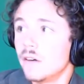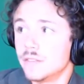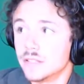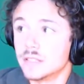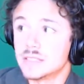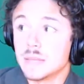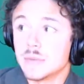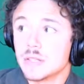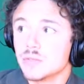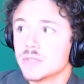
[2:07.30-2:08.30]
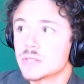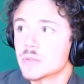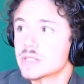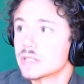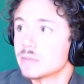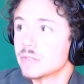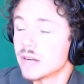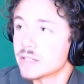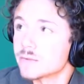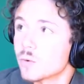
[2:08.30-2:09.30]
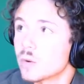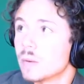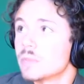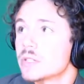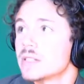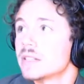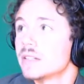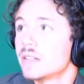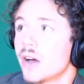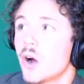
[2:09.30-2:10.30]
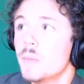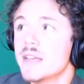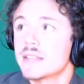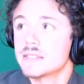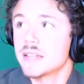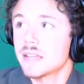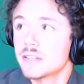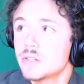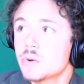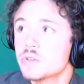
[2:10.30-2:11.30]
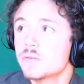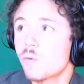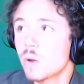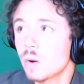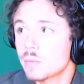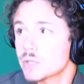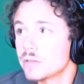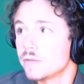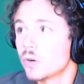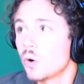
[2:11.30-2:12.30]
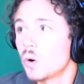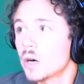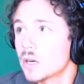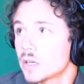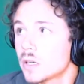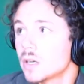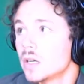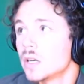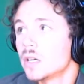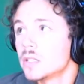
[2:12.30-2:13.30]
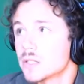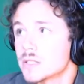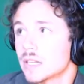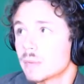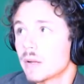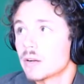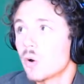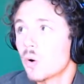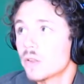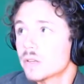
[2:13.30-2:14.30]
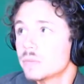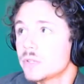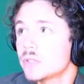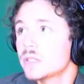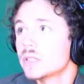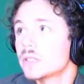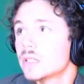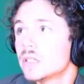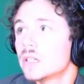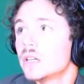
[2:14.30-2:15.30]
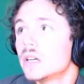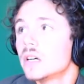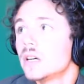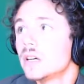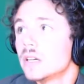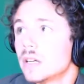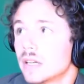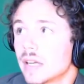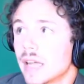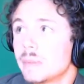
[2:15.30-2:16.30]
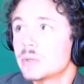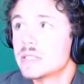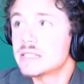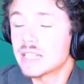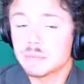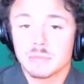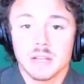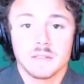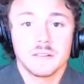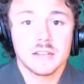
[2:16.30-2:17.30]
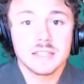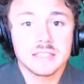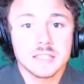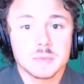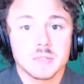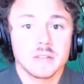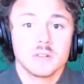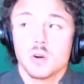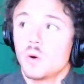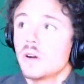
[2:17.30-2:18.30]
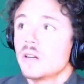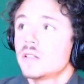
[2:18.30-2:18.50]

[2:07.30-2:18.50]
The CPU resources we asked for 41%. OBS is taking 241% of the core. So it's taking about a quarter of the computer. Game consuming about 56% of the core.